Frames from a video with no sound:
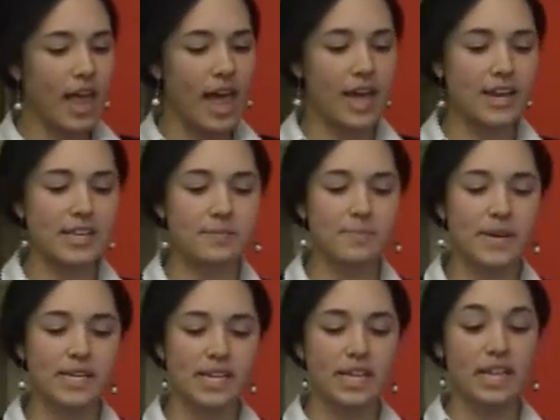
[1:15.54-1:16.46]
And it's
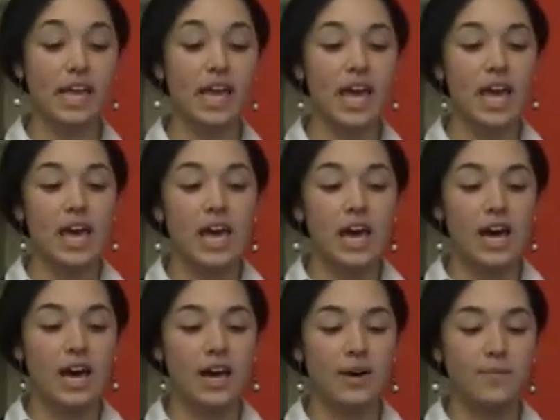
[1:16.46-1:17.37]
basically
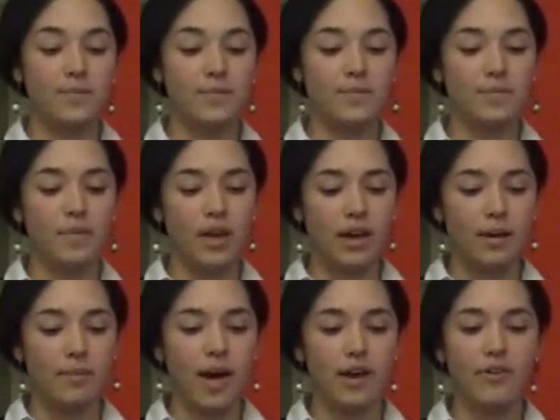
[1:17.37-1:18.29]
a
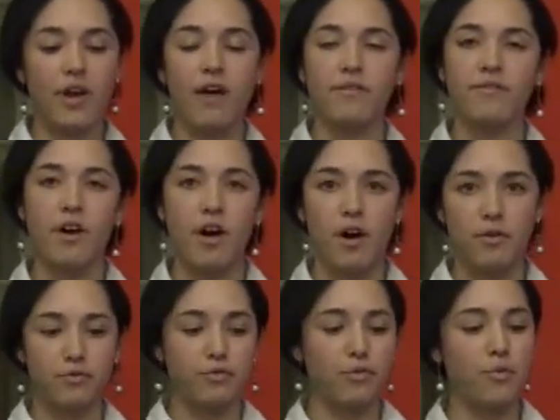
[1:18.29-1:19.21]
pie graph
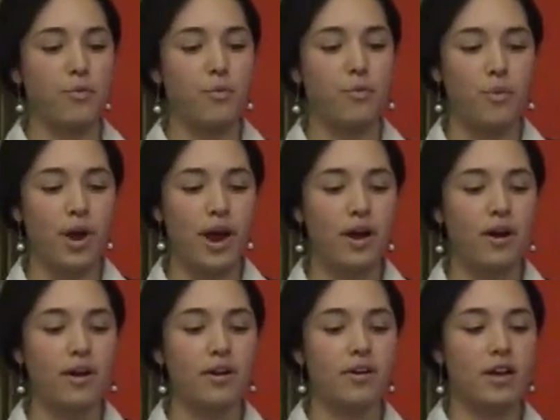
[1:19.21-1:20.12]
of
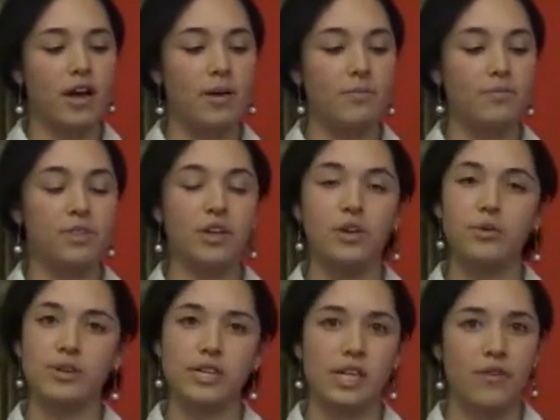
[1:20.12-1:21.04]
where the
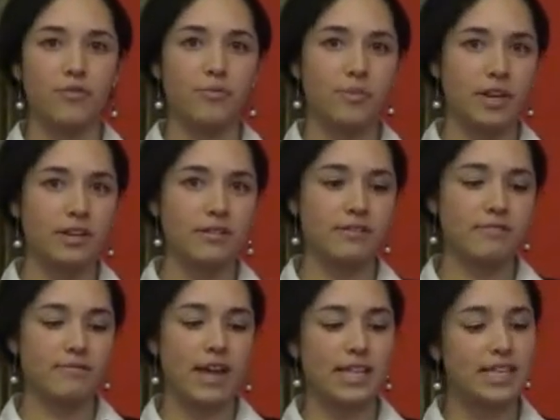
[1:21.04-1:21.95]
U.S. government
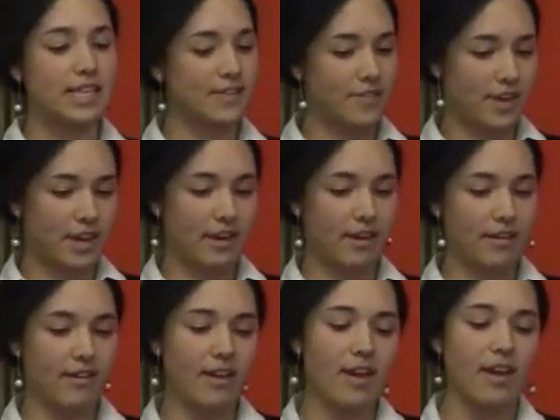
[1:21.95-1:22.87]
gets its funding.
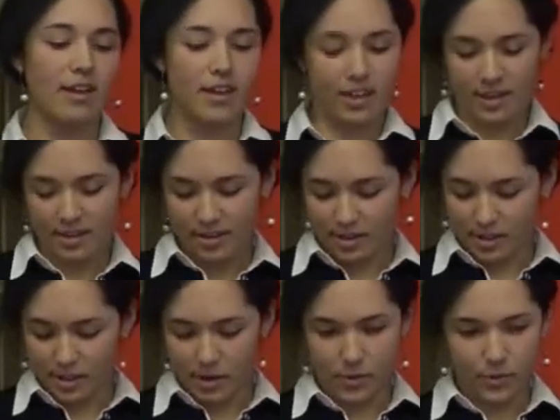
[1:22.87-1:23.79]

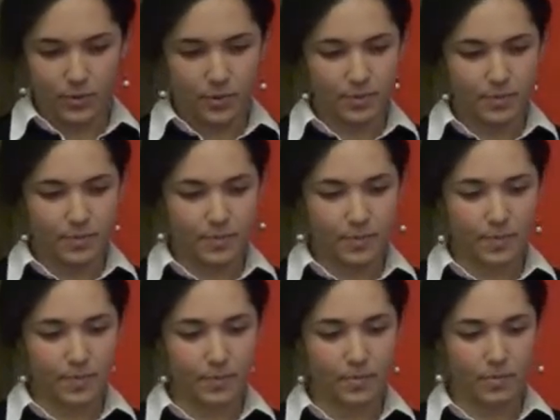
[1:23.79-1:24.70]
So,
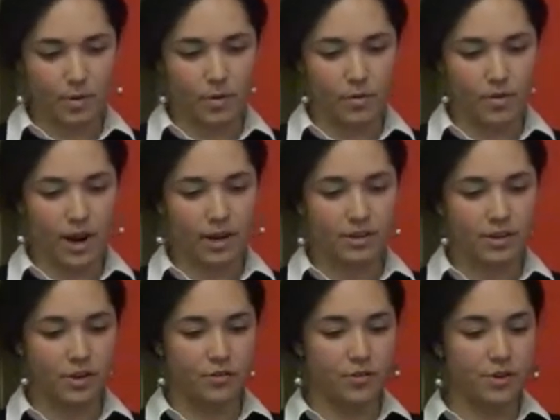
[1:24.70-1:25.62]
all right.
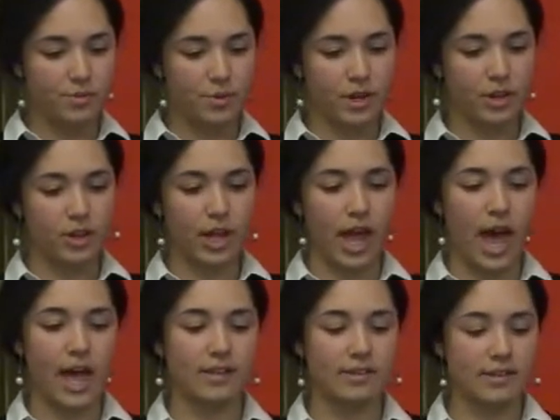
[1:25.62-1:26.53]
So first we're going to look
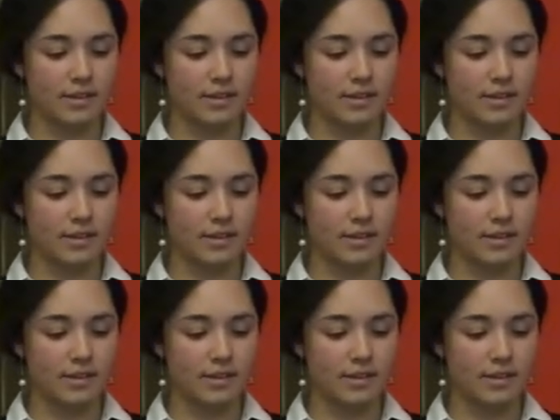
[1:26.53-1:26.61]
at.